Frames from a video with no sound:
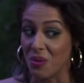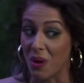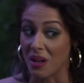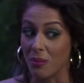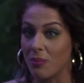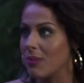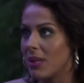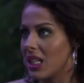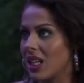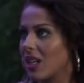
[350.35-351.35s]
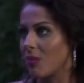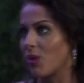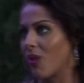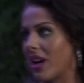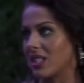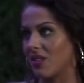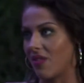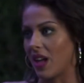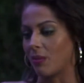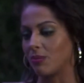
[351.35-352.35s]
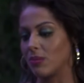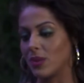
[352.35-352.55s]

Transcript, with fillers: you want them. BB needed them to rocket to fame.